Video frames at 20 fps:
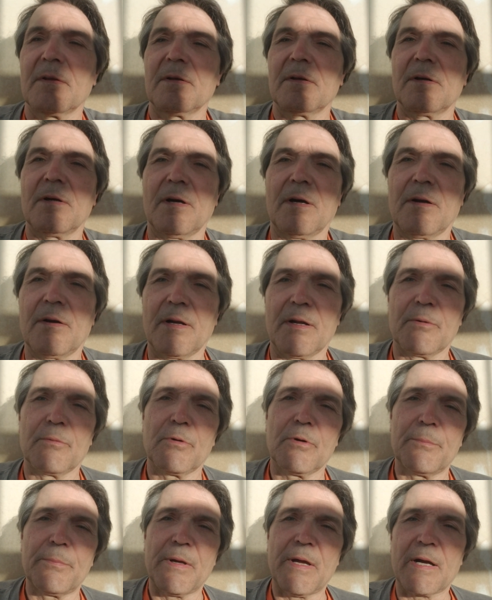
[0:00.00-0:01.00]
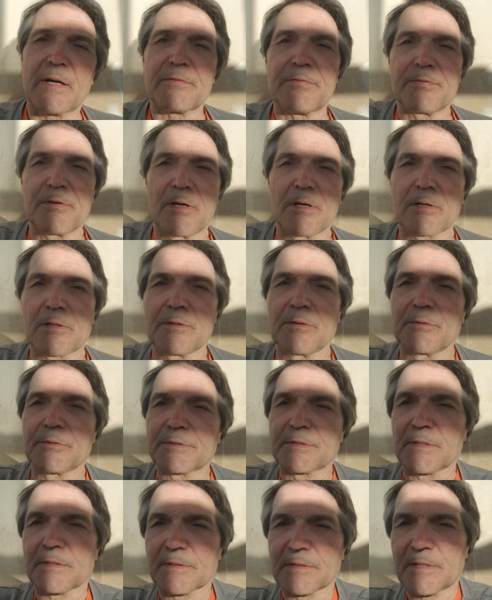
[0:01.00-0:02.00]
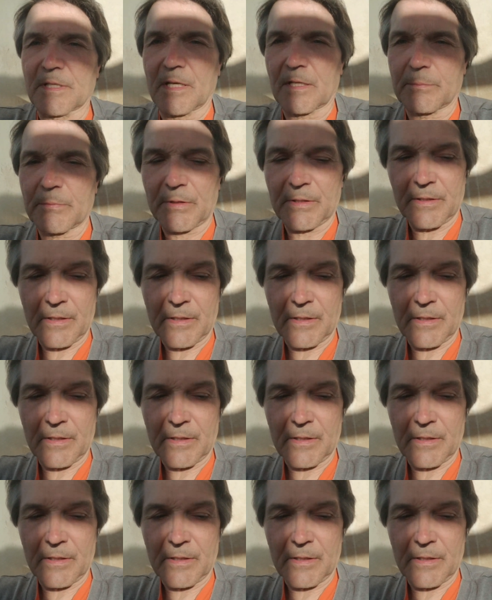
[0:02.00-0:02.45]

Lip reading: All right, we're back for our closing segment